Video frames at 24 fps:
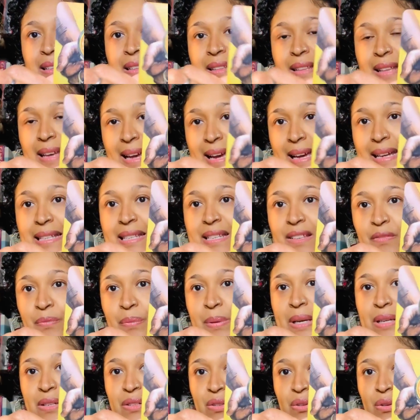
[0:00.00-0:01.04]
the Ace of
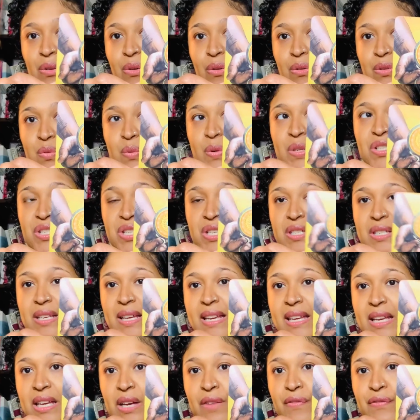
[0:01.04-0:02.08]
Pentacles, which is a
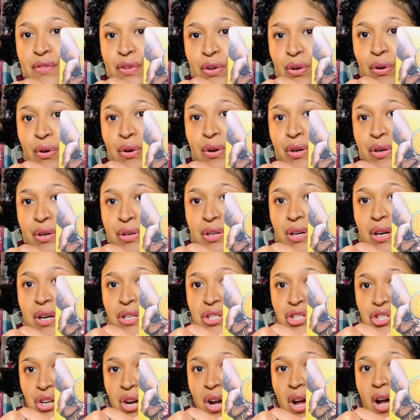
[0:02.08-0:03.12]
gift or a
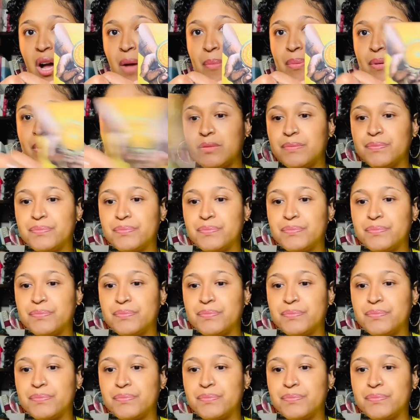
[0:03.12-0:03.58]
job.